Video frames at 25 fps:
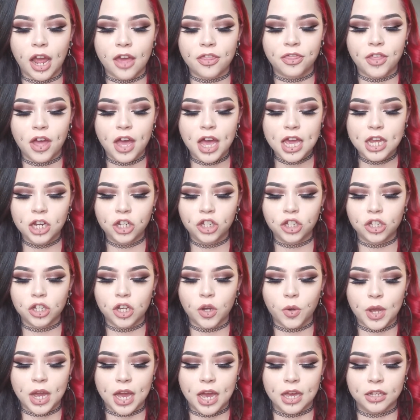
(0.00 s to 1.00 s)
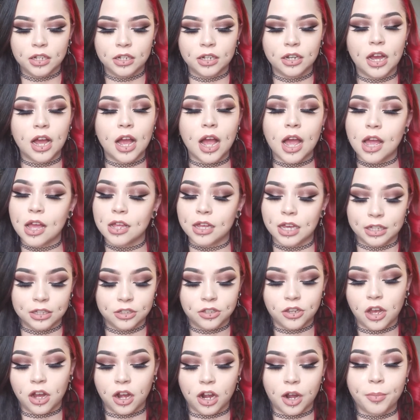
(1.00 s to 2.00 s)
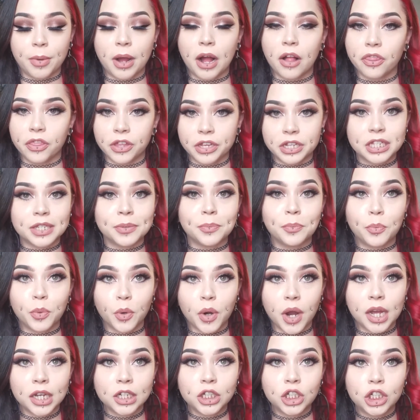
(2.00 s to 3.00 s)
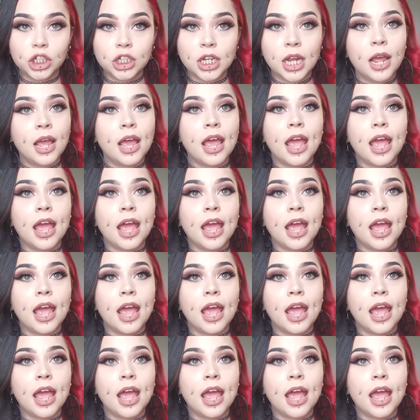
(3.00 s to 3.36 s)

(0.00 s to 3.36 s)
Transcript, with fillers: I thought I should go ahead and talk about this brush,